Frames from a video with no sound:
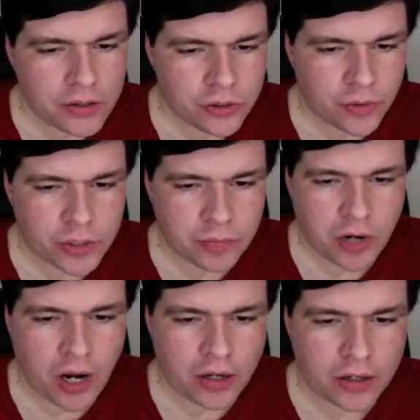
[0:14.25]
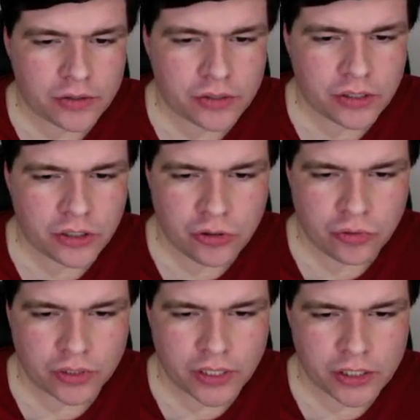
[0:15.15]
Zoids products, new
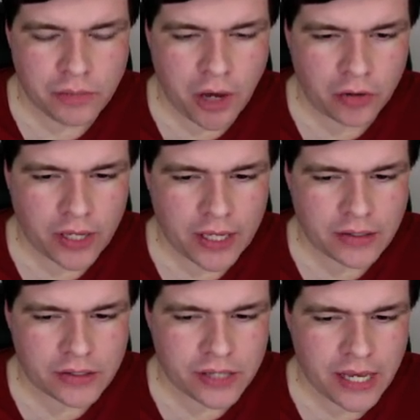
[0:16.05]
release model kits,